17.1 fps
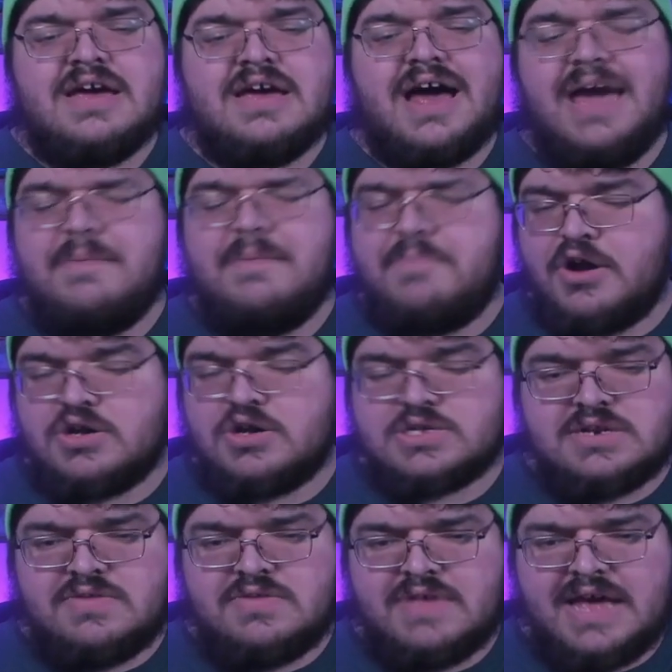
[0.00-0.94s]
I
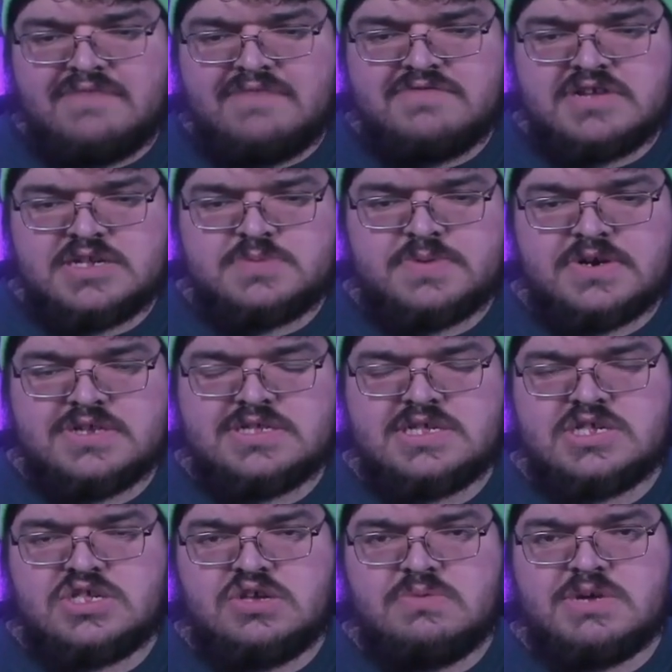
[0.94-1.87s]
personally haven't experienced
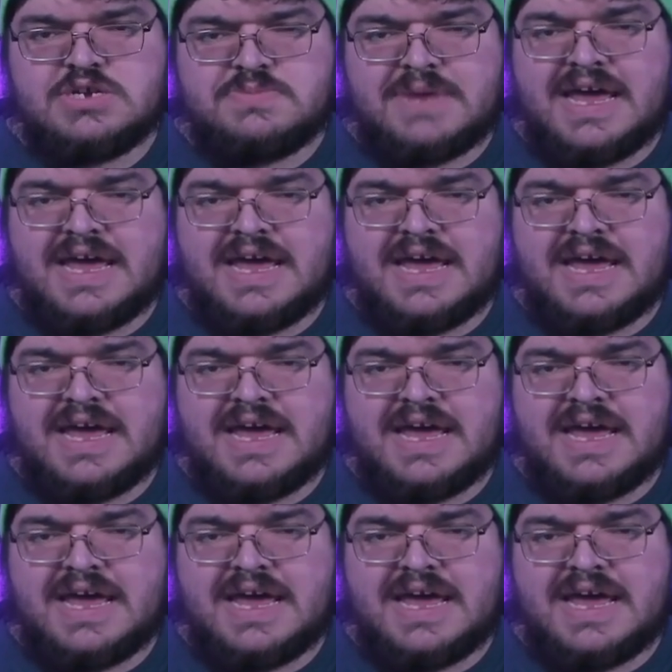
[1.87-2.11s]
this too much,